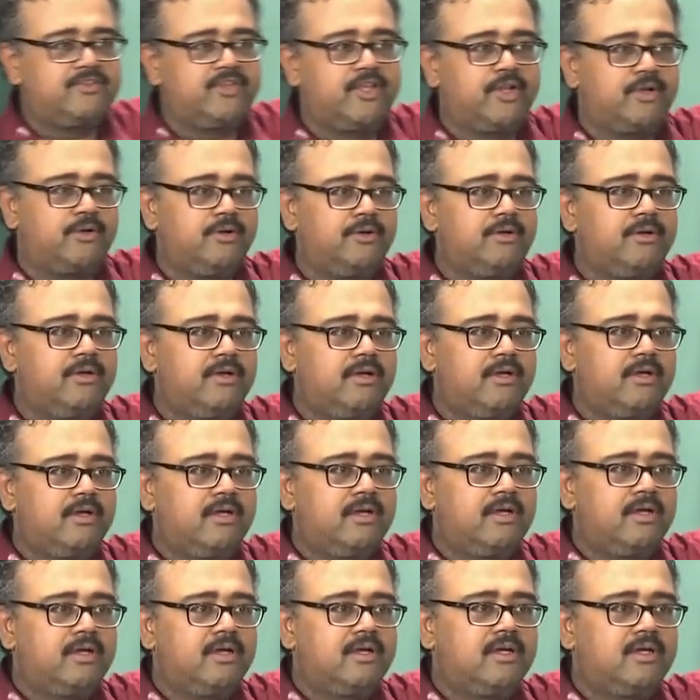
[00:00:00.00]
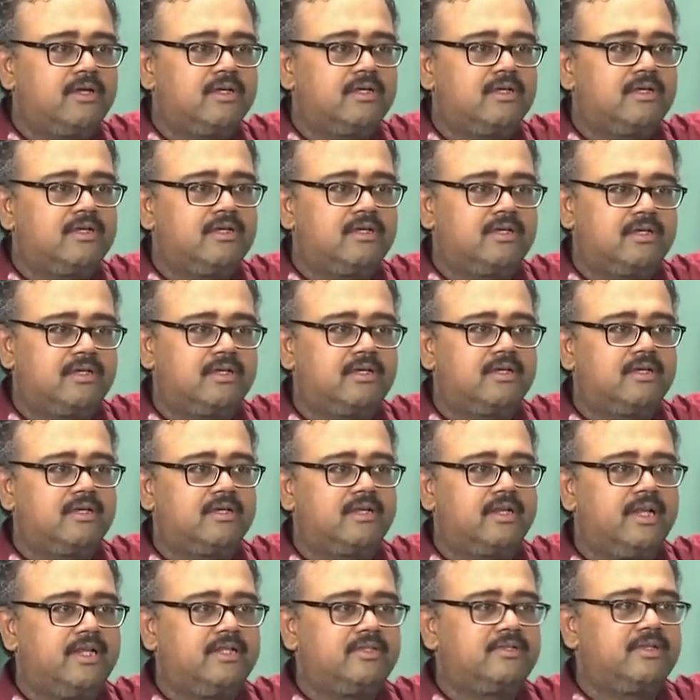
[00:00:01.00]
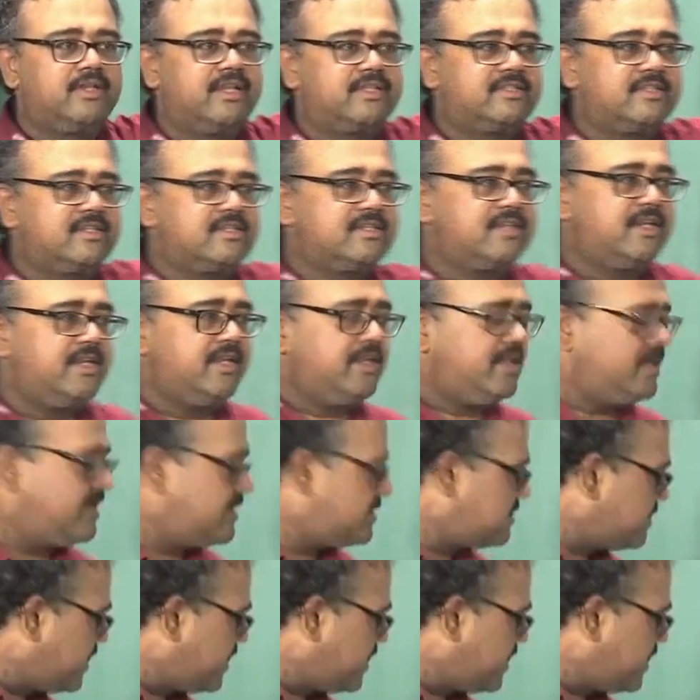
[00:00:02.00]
is 0, right. So, essentially it